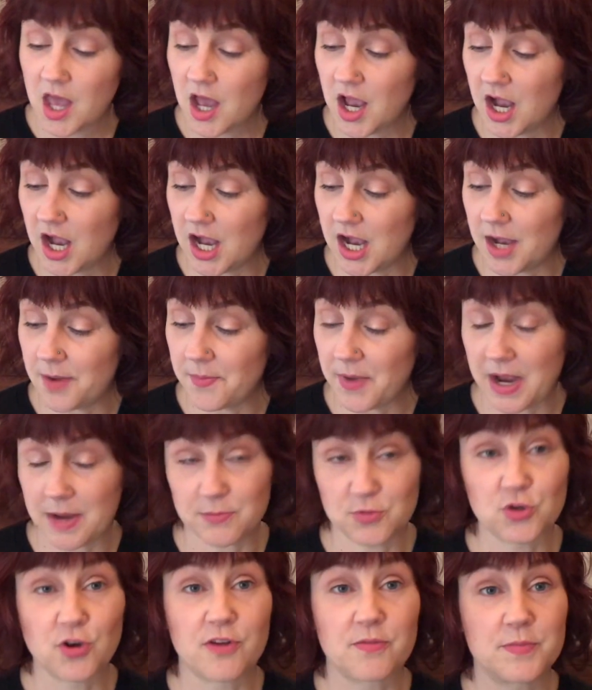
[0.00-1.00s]
I'm
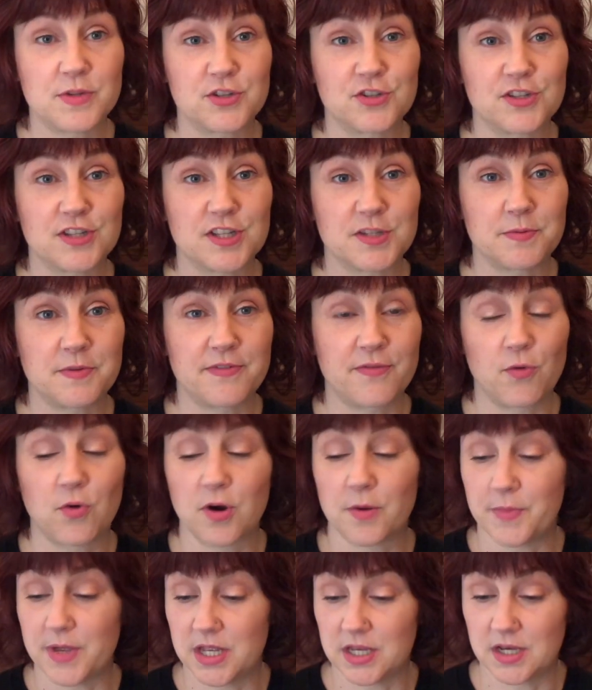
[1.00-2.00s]
sure I've mentioned this
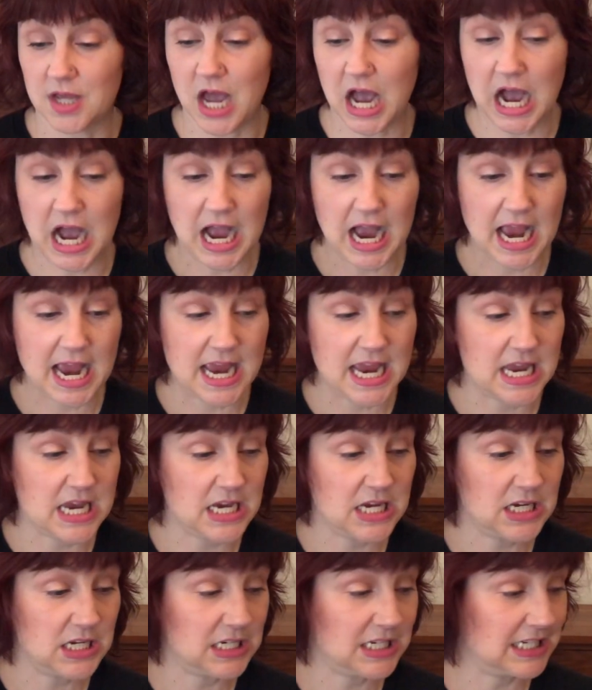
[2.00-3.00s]
before, but
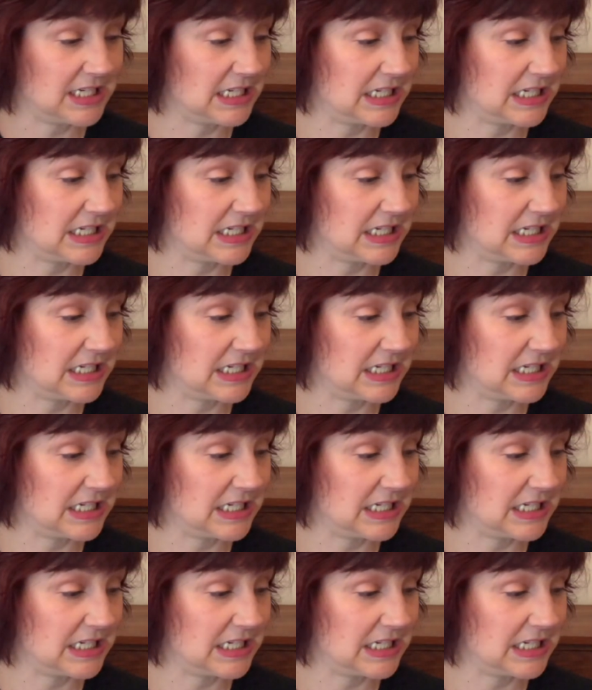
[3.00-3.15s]
I